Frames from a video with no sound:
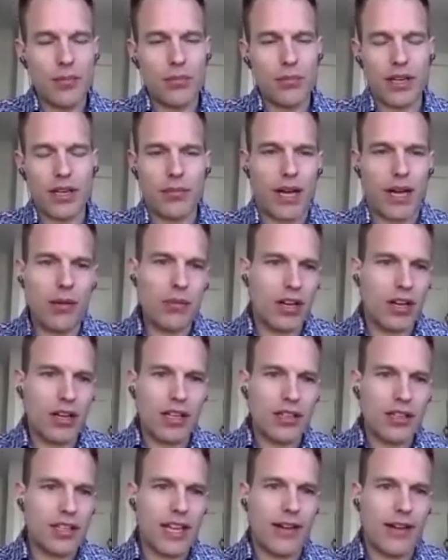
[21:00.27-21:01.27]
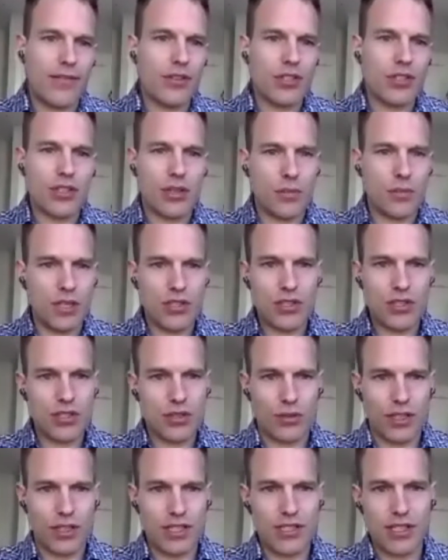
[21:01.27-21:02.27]
But in my market, the average commission is
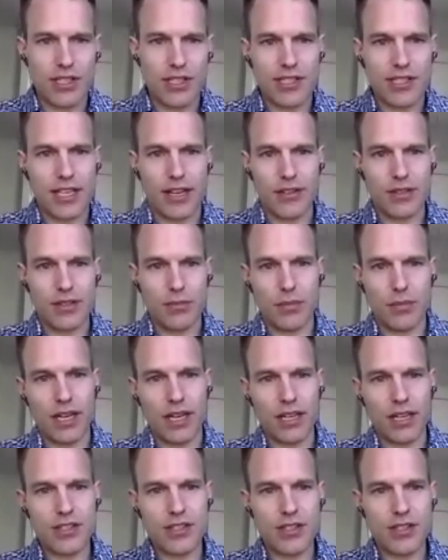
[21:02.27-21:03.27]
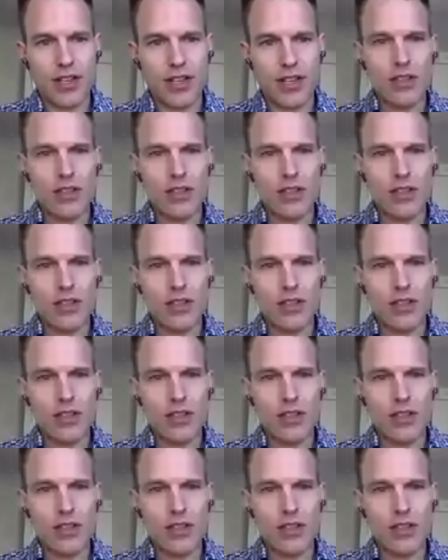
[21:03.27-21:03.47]
only $6,000.